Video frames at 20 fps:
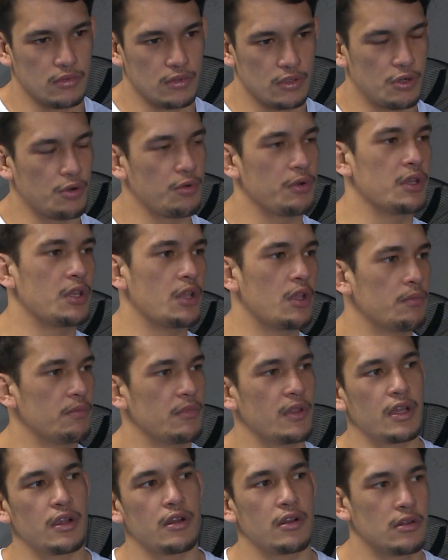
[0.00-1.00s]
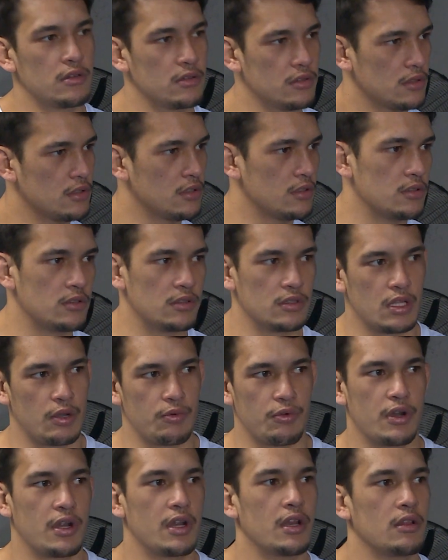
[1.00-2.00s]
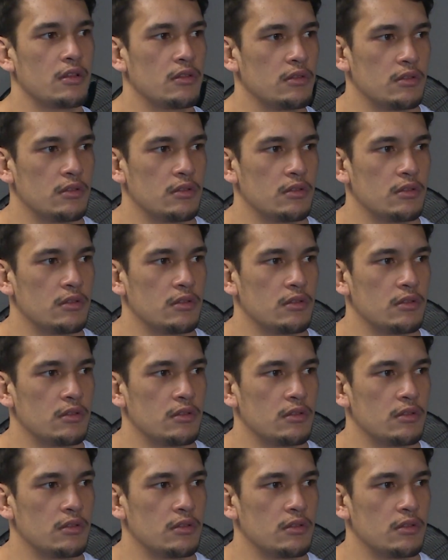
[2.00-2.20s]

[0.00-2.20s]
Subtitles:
growing up there on our island.